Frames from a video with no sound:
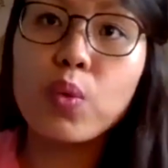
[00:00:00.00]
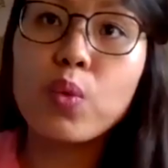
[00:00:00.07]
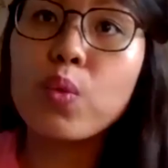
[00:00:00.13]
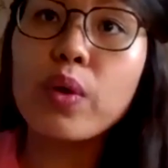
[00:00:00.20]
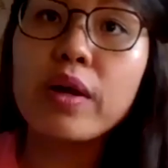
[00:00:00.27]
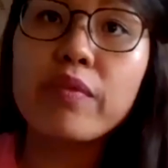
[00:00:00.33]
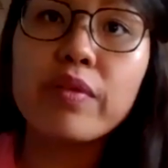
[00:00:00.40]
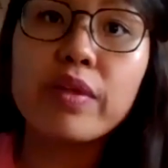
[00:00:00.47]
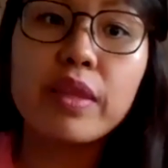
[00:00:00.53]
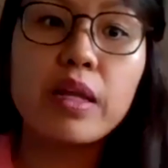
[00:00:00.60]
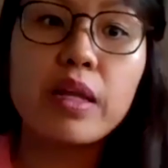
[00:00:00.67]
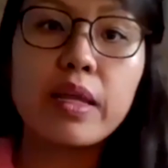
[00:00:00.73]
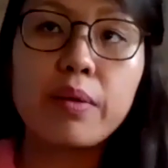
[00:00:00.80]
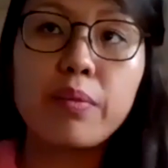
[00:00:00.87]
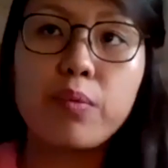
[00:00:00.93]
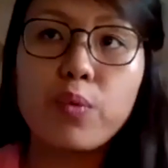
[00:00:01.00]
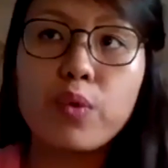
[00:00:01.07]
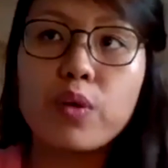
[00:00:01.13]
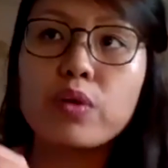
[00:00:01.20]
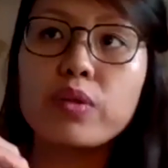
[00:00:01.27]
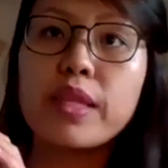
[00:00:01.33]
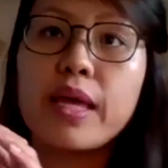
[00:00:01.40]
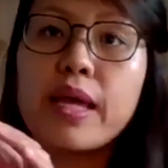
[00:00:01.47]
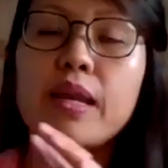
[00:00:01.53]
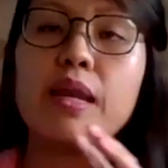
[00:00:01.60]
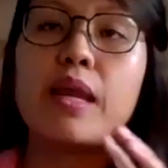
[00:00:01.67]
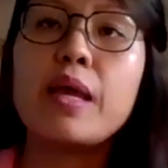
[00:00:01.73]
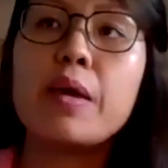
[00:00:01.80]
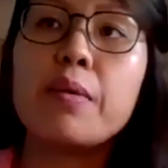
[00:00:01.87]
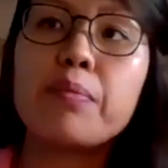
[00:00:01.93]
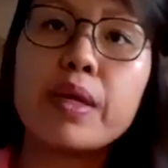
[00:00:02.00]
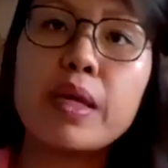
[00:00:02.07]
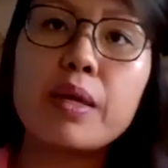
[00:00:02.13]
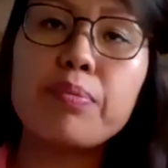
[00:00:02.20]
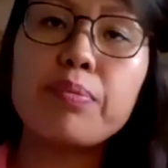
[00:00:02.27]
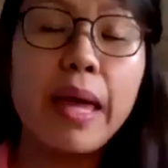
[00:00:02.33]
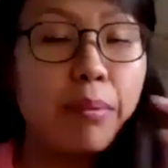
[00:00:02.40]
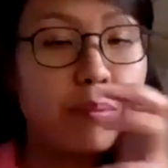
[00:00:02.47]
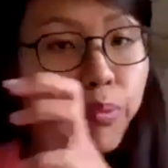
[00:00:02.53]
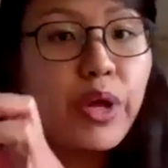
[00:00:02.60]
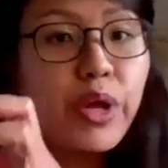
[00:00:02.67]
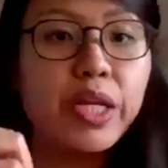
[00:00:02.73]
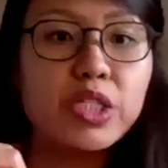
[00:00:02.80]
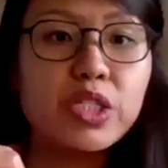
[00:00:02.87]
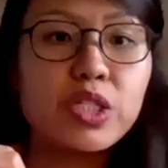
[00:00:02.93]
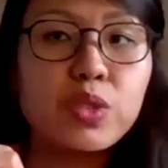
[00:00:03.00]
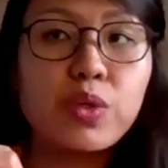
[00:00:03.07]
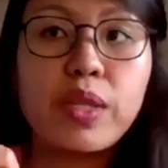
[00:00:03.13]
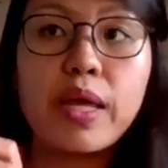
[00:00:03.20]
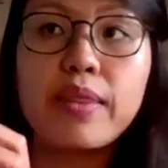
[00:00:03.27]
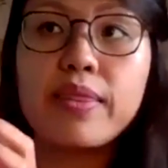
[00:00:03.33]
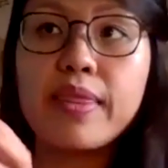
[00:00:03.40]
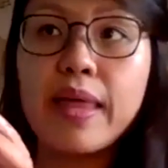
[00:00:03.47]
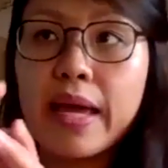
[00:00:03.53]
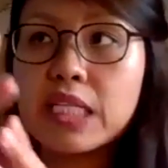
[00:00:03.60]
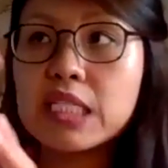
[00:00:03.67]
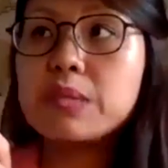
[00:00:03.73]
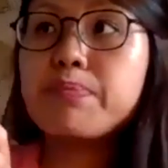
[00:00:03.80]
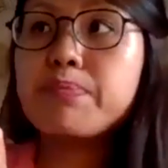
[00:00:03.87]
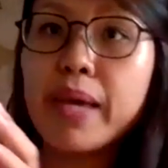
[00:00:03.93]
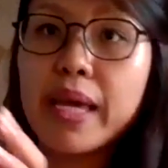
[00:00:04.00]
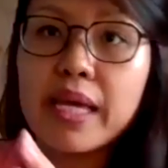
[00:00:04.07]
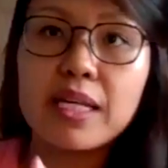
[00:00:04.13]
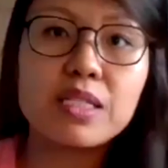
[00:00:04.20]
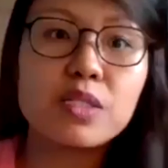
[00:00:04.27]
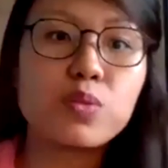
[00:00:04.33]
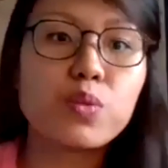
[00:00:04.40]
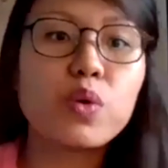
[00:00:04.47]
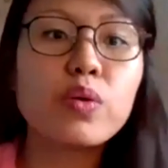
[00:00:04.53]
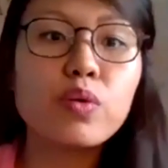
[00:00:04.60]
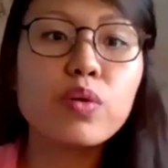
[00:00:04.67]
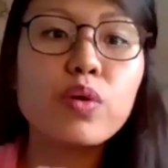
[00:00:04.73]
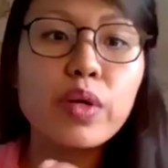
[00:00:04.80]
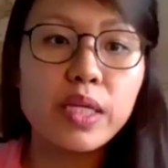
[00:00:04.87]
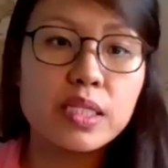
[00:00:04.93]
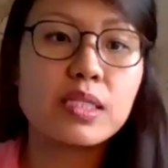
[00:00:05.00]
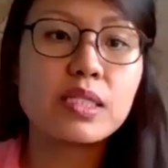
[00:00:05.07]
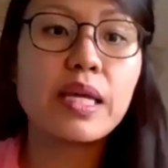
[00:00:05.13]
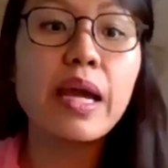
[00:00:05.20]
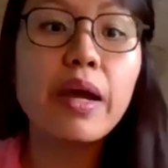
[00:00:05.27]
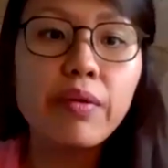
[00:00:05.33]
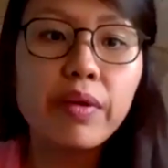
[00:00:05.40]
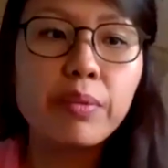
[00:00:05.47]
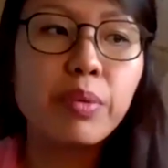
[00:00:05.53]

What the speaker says: whatever that will then be that bridge, so that space won't look as scary?